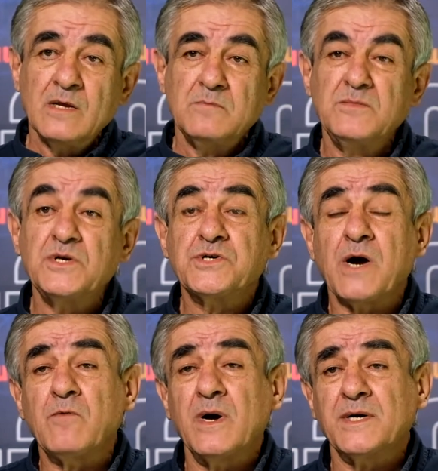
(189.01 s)

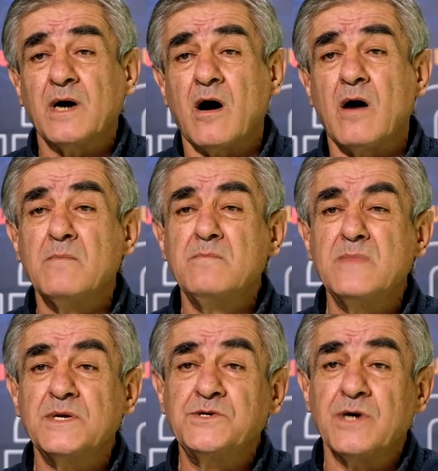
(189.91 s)
the environment
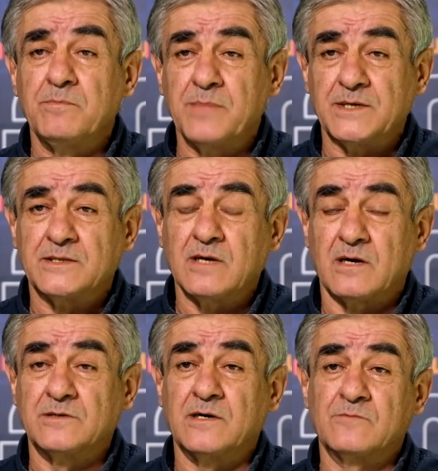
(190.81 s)
immediately
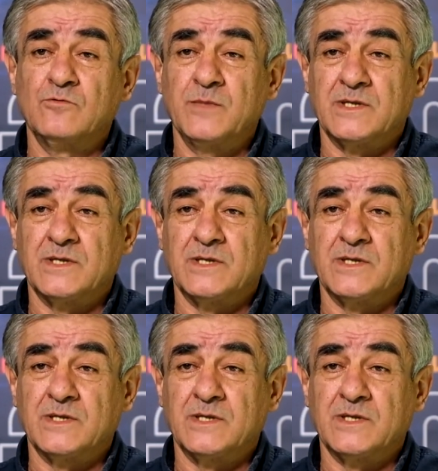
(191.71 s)
attacks it.